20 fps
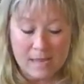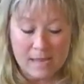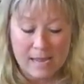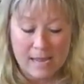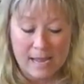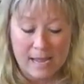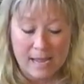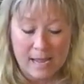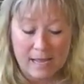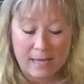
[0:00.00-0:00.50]

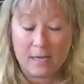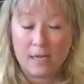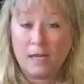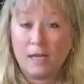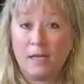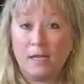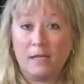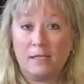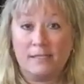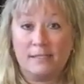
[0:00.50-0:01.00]
and
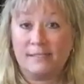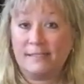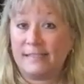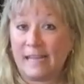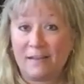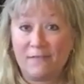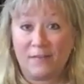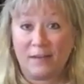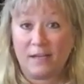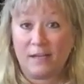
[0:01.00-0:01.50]

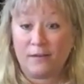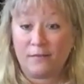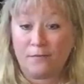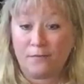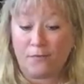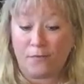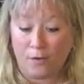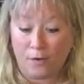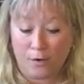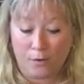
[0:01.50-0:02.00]
save it
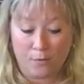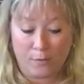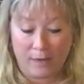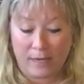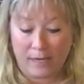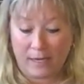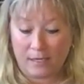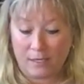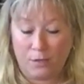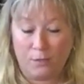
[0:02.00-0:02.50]
for
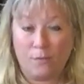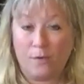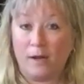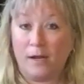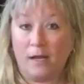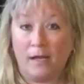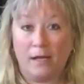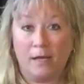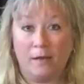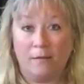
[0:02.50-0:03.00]
when you
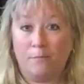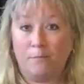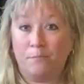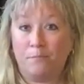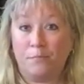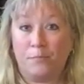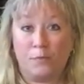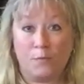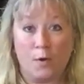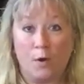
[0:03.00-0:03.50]
want to
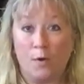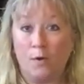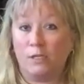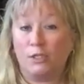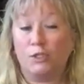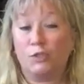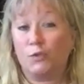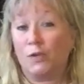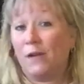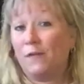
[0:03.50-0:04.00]
Throw it
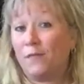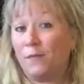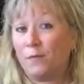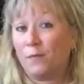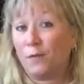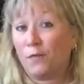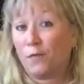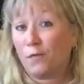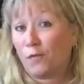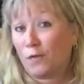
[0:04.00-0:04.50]
straight from
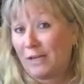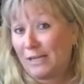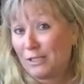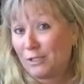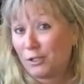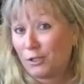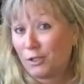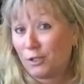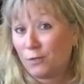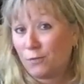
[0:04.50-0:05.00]
the
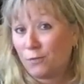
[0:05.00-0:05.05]
freezer,